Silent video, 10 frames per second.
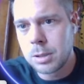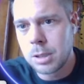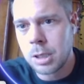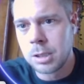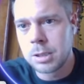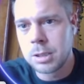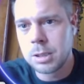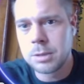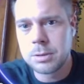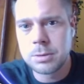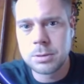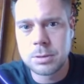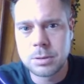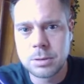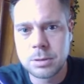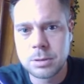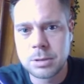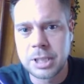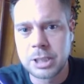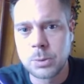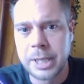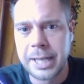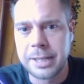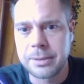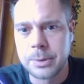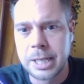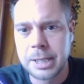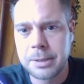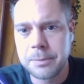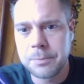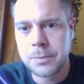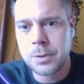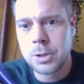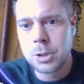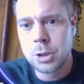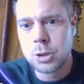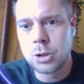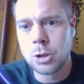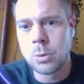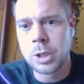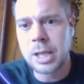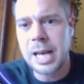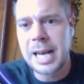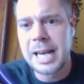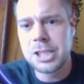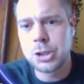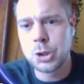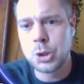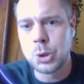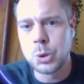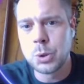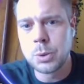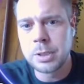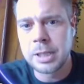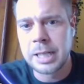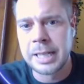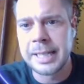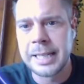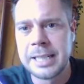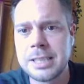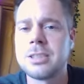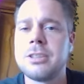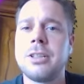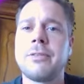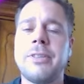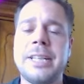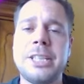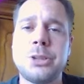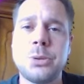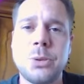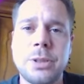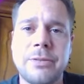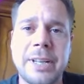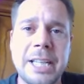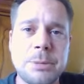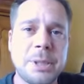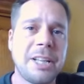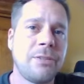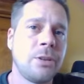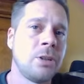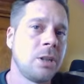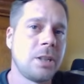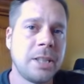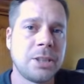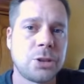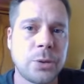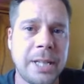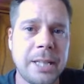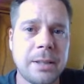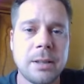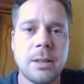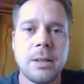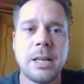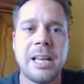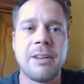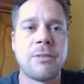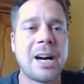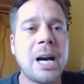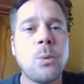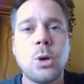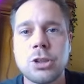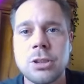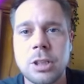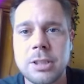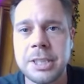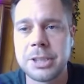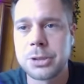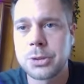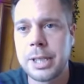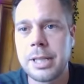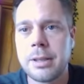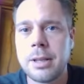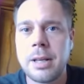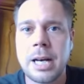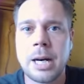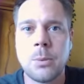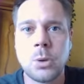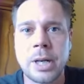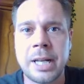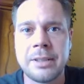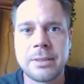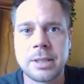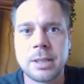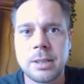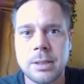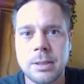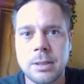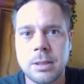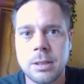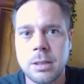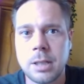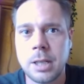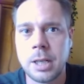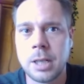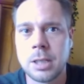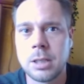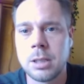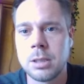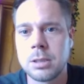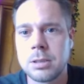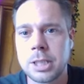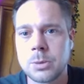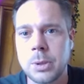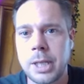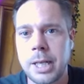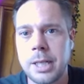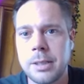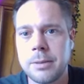on the 618, right? So what I should do, and again, this is not financial advice, but if you're not in the trade, if I was not in the trade, I will enter here on the 618